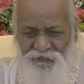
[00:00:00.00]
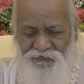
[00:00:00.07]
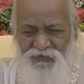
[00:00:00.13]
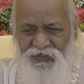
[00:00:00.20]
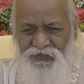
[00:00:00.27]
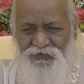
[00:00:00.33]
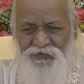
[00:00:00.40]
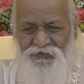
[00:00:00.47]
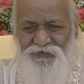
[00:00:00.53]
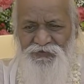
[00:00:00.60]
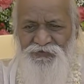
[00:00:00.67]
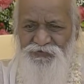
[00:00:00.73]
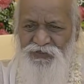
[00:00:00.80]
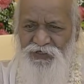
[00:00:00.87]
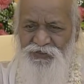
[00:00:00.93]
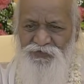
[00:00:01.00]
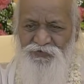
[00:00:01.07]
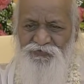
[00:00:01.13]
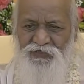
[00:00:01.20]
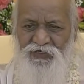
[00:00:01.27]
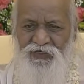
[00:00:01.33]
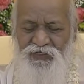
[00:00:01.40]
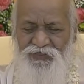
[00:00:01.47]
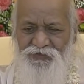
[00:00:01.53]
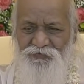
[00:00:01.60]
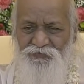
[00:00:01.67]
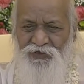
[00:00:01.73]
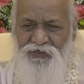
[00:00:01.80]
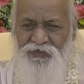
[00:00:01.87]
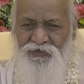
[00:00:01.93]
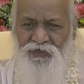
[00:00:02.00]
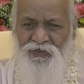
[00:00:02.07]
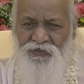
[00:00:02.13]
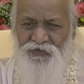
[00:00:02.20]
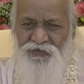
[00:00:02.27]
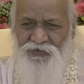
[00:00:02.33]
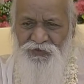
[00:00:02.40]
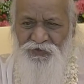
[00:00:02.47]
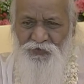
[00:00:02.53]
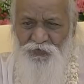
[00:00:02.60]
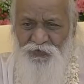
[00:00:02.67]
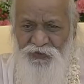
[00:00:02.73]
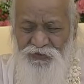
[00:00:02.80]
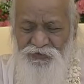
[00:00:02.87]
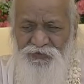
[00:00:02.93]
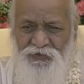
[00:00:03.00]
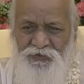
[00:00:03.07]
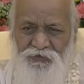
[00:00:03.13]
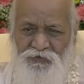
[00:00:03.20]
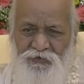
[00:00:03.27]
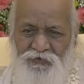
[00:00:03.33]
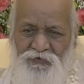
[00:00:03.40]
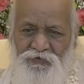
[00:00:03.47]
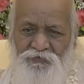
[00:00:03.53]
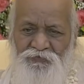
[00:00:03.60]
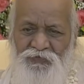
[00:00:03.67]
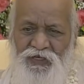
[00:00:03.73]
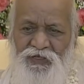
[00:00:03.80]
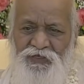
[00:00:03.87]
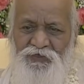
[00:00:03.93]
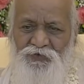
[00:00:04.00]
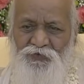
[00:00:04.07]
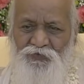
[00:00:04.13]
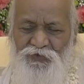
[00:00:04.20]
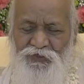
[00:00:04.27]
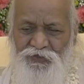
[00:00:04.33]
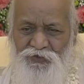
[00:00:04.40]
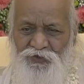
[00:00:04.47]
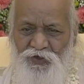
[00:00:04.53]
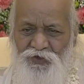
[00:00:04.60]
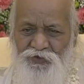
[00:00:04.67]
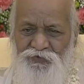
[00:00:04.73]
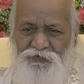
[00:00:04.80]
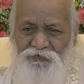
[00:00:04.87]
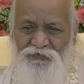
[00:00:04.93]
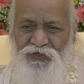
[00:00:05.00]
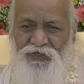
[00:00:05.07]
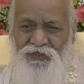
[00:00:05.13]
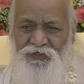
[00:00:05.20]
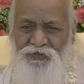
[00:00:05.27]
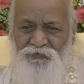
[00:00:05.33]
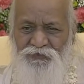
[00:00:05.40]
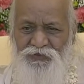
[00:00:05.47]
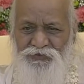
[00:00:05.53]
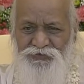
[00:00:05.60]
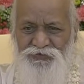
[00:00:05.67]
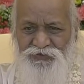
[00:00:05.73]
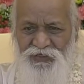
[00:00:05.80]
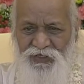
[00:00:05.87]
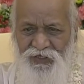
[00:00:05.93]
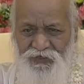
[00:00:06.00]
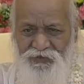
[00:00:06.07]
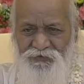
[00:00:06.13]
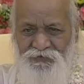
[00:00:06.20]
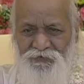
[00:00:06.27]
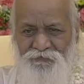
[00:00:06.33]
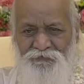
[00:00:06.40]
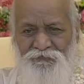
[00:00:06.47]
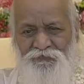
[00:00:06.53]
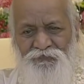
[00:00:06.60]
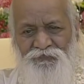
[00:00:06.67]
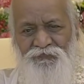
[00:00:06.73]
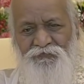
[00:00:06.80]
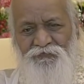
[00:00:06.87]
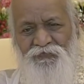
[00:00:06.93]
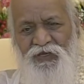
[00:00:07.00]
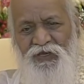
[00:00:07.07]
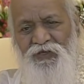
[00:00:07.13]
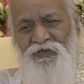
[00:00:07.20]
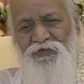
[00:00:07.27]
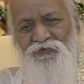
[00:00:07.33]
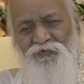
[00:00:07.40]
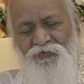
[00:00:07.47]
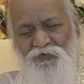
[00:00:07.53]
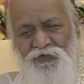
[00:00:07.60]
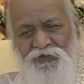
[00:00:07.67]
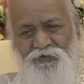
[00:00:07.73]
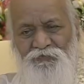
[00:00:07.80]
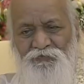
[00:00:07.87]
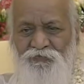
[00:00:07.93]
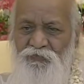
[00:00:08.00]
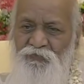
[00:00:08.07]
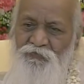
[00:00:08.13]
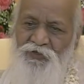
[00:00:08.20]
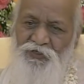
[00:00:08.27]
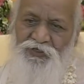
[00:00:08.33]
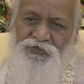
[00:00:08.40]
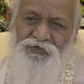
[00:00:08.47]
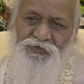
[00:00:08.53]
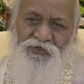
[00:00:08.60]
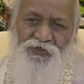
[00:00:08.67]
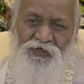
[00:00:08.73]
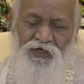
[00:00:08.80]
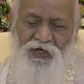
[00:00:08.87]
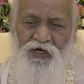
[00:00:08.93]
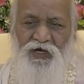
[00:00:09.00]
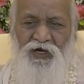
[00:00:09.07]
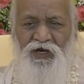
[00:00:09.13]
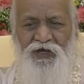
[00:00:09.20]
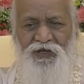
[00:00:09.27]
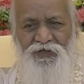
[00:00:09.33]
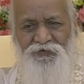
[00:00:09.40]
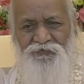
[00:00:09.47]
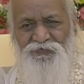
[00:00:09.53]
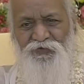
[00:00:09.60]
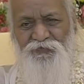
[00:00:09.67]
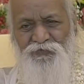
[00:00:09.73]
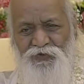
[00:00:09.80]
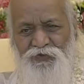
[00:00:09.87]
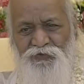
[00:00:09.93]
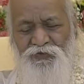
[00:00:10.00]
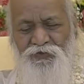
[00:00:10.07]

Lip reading: that is the state of enlightenment in which man will not make mistakes, man will hit high from the